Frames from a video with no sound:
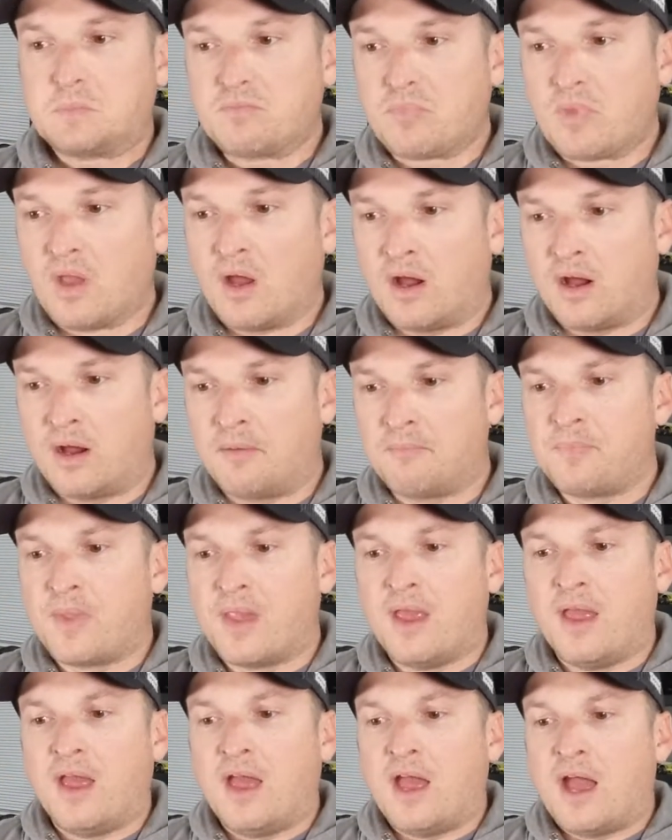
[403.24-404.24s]

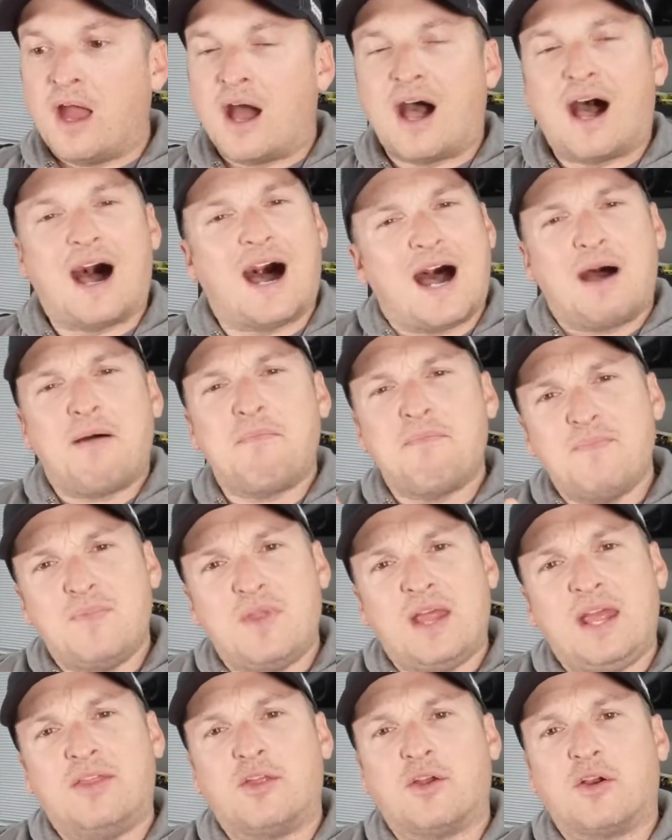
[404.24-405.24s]
I'm
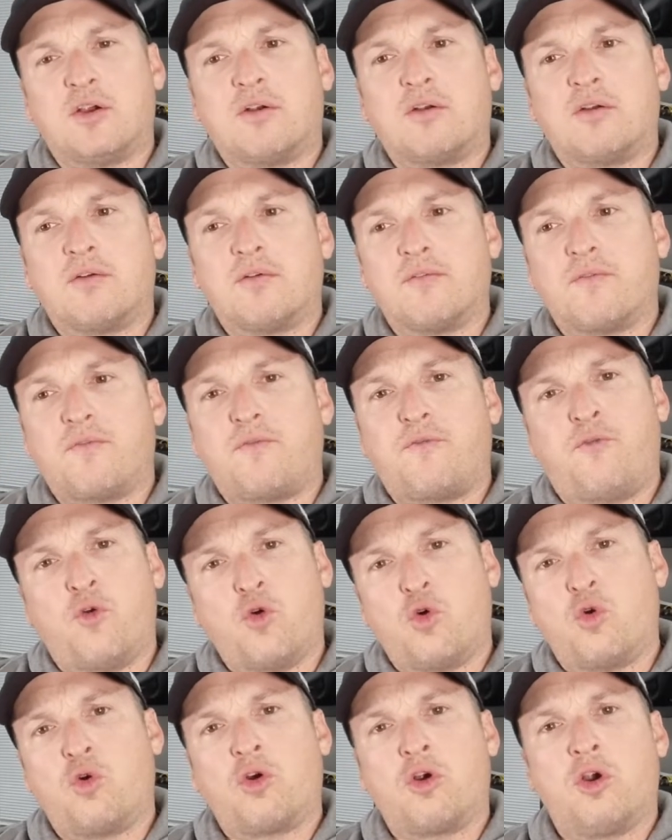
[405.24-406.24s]
neither
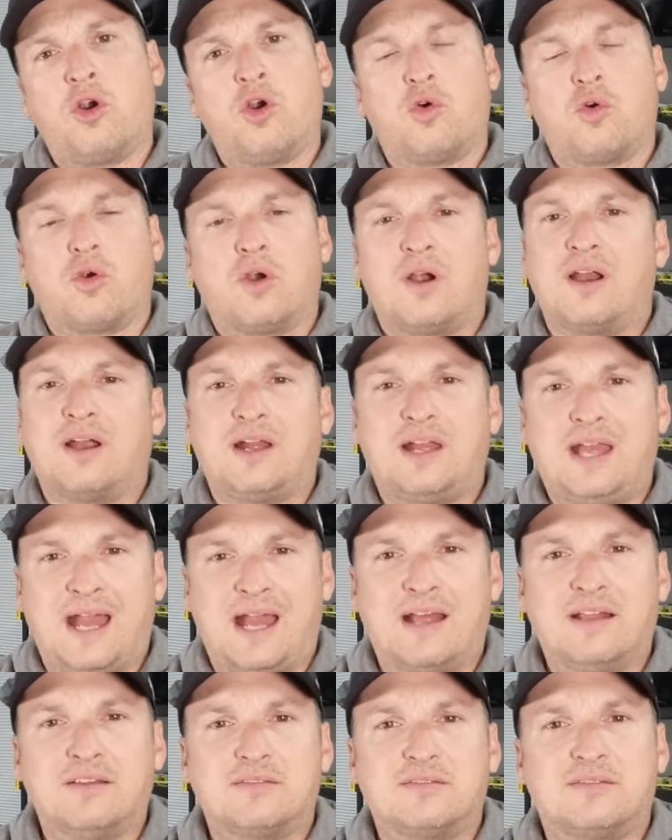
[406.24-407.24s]
for or
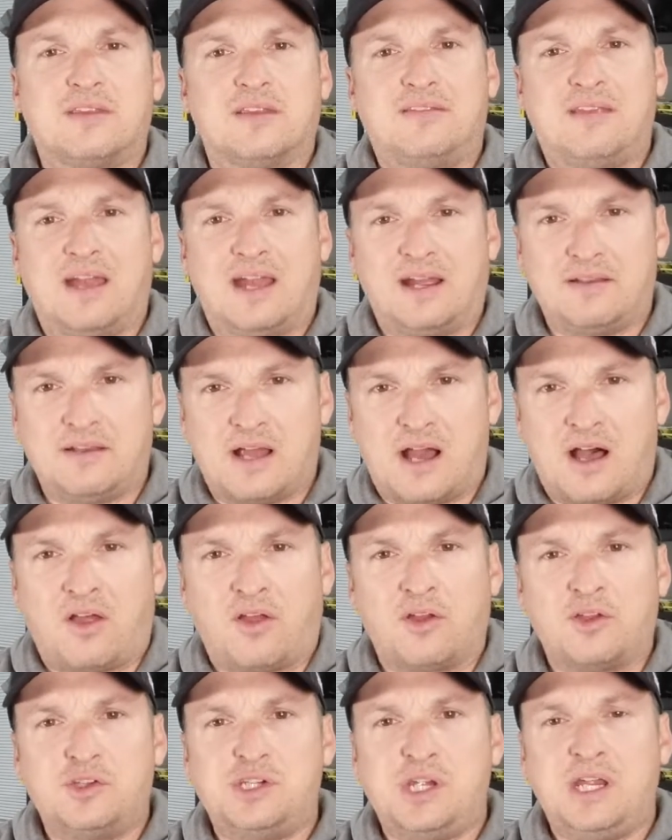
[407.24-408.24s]
against the
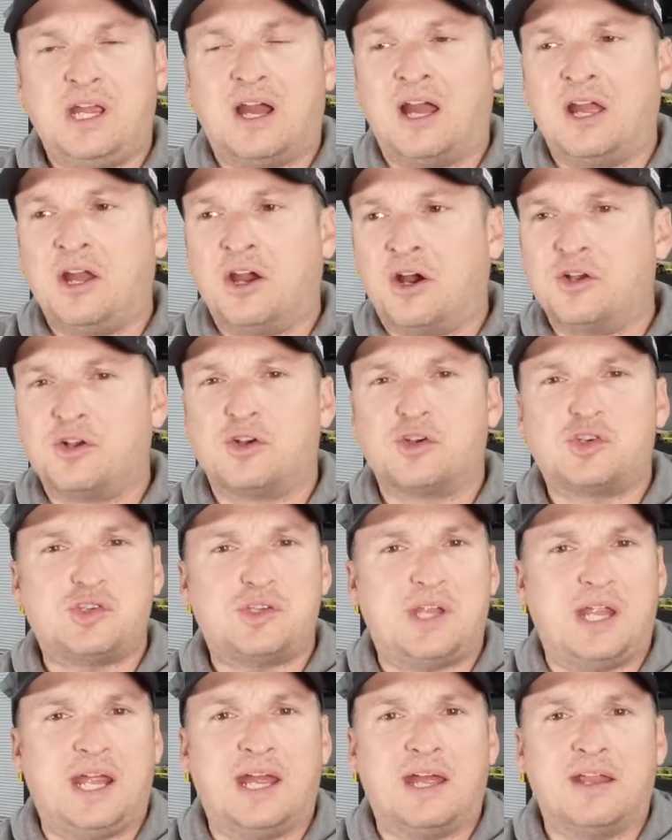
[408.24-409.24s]
technology. I
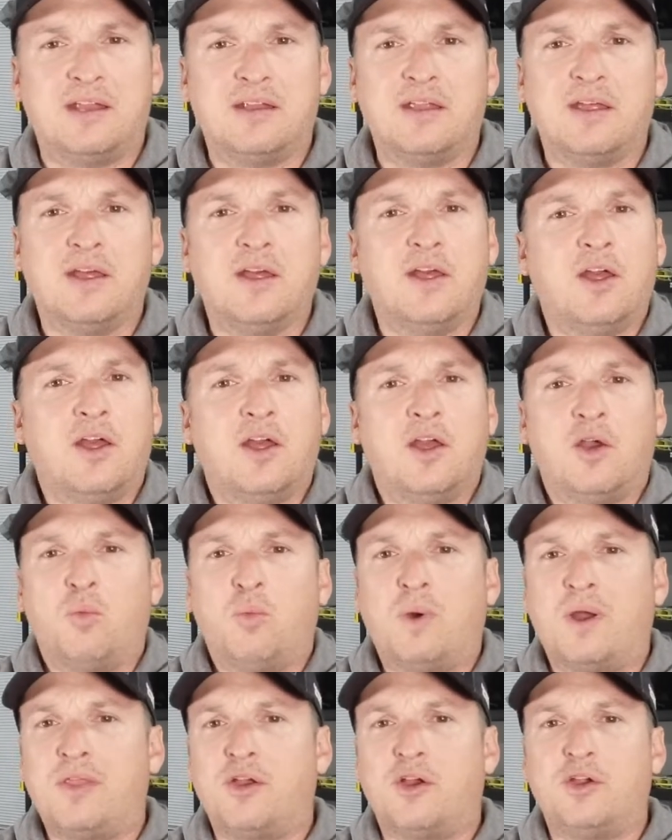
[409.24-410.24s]
understand
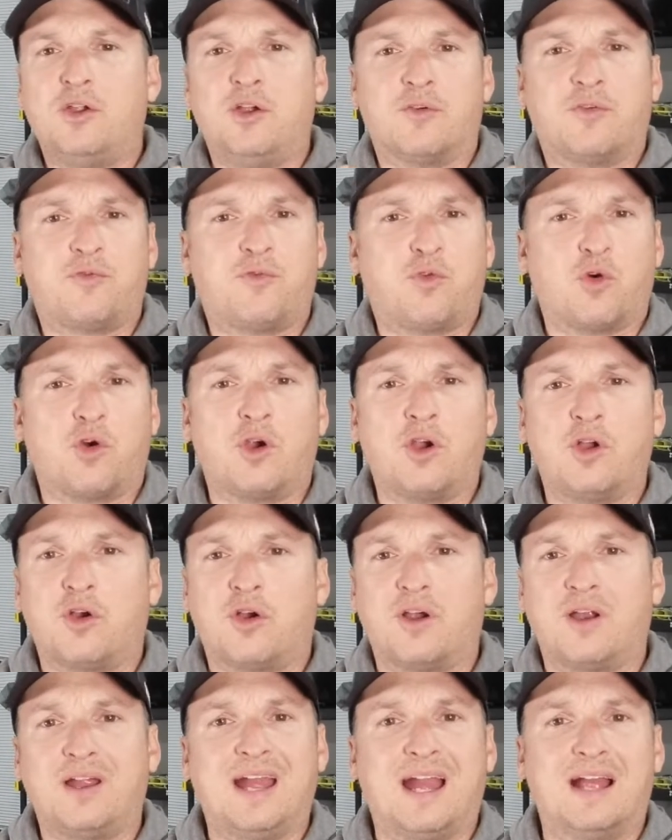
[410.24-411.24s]
whether you're for it
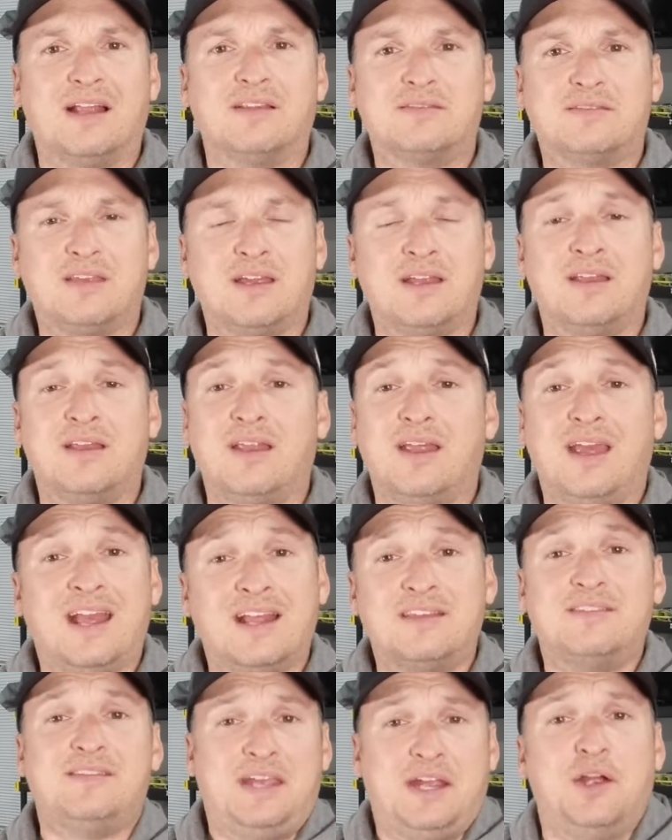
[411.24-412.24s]
or against it,
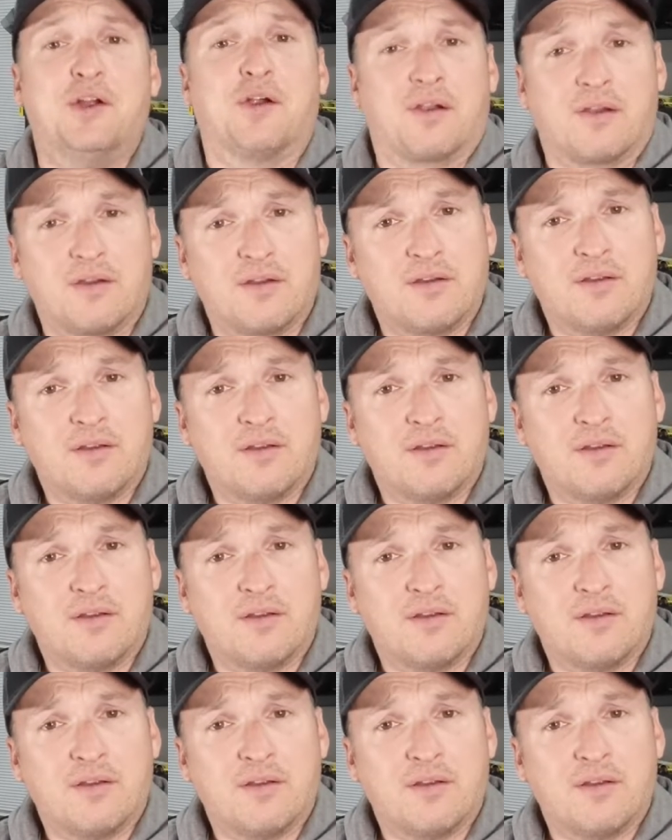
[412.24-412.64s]
it's here.